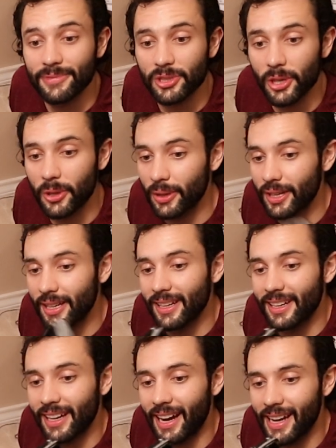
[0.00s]
So
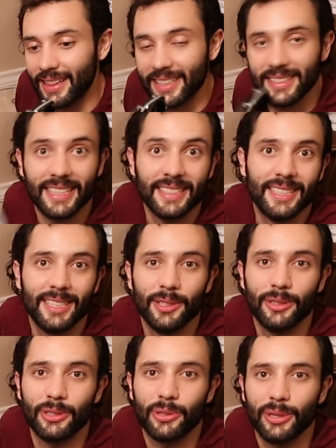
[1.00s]
I like to
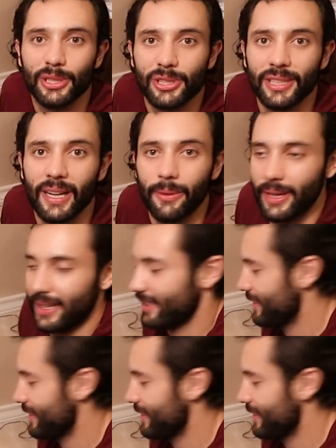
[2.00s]
continue the tradition that way.